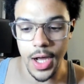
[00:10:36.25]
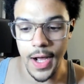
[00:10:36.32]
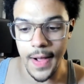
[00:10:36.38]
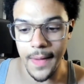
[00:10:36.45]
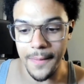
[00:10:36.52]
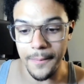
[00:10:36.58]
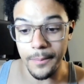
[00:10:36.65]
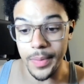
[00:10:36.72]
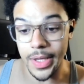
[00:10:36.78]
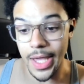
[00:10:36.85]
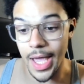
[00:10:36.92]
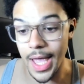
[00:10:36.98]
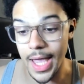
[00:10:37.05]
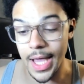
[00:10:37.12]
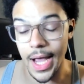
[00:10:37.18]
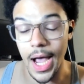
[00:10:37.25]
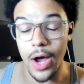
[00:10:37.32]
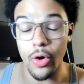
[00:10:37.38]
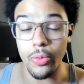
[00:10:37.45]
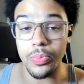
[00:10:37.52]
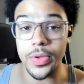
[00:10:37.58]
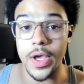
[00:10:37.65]
Um, but yeah, hey, I
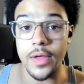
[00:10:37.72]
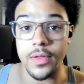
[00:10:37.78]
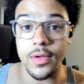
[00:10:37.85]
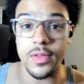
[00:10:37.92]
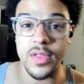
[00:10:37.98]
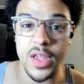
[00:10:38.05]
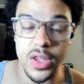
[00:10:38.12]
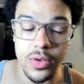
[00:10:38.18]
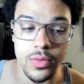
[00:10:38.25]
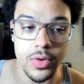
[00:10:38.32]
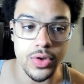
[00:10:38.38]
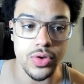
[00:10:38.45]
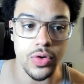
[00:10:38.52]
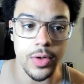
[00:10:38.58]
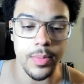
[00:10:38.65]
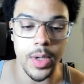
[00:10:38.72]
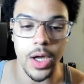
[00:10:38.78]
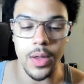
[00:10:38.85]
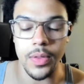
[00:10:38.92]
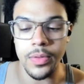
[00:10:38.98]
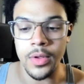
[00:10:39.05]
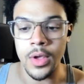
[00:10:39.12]
hope you guys continue to join me
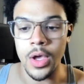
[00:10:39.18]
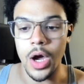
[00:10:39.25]
on